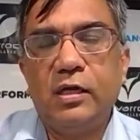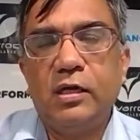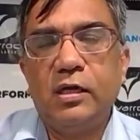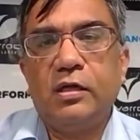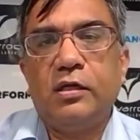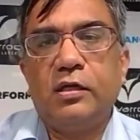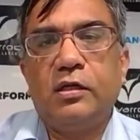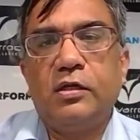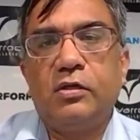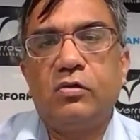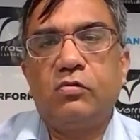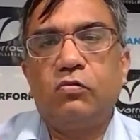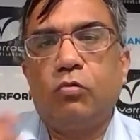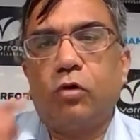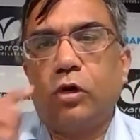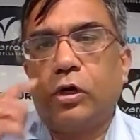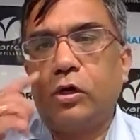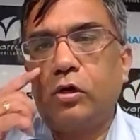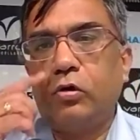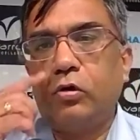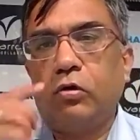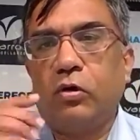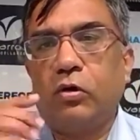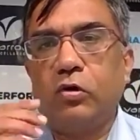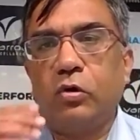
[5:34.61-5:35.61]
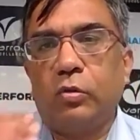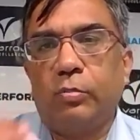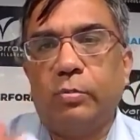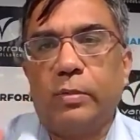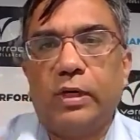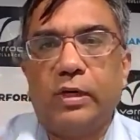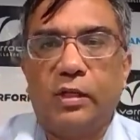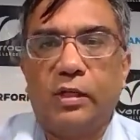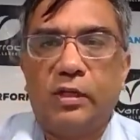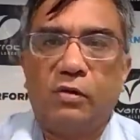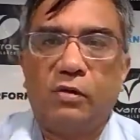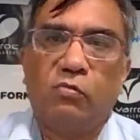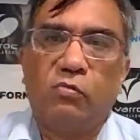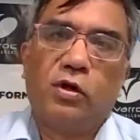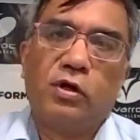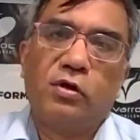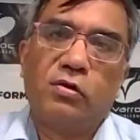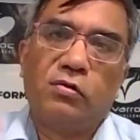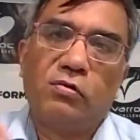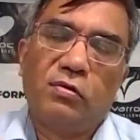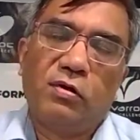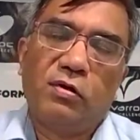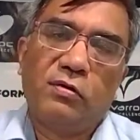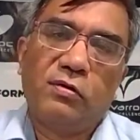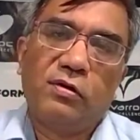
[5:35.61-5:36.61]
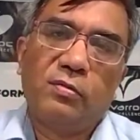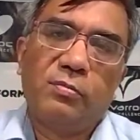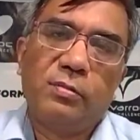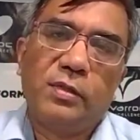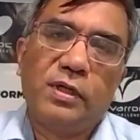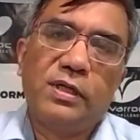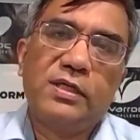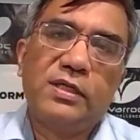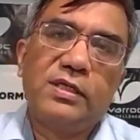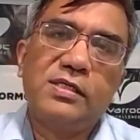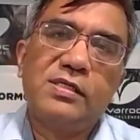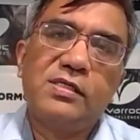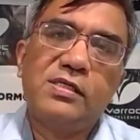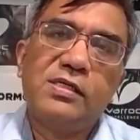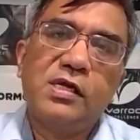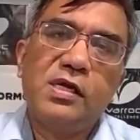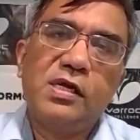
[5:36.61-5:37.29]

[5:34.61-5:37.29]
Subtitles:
is what to automate. Then what to automate is